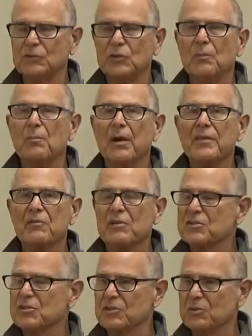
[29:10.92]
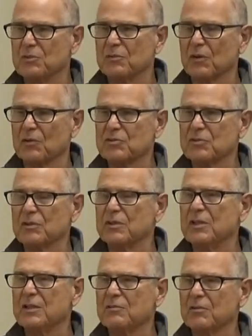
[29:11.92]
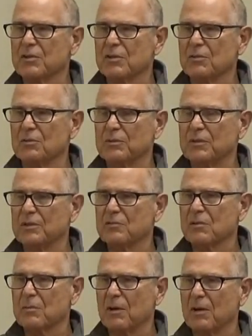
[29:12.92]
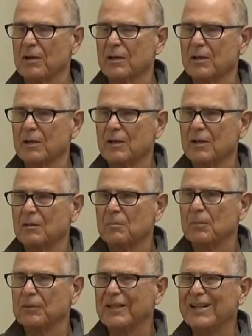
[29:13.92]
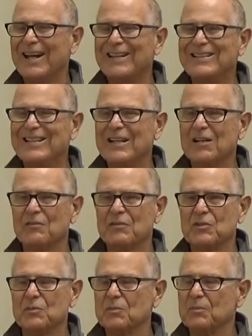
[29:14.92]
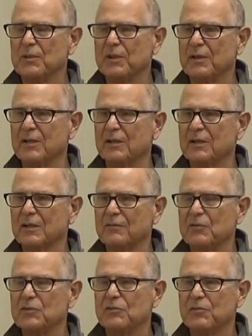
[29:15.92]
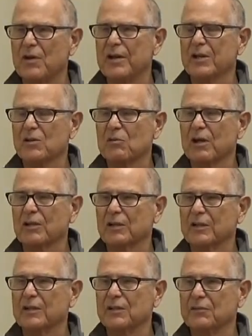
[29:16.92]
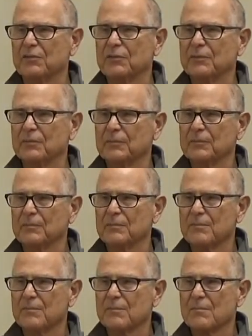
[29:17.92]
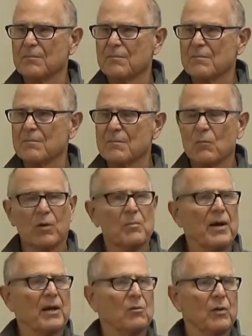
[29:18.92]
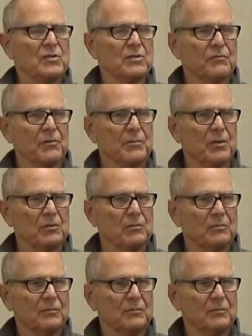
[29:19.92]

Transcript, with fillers: your mother isn't universal, and neither are you, neither am I. But the idea of a human being, if you define it correctly, is. What about a question from you?